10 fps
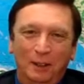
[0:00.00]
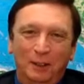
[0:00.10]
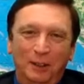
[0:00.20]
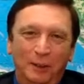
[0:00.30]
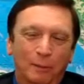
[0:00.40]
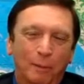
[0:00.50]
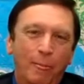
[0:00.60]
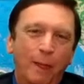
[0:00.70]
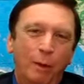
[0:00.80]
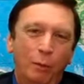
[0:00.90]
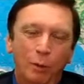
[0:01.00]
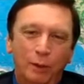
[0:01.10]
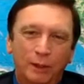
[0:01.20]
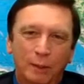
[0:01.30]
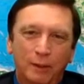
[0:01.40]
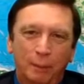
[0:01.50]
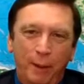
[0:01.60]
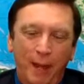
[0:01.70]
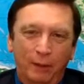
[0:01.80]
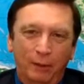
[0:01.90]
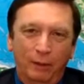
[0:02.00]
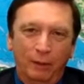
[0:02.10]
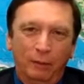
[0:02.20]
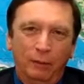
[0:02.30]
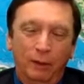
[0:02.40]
Jill, what was some of the background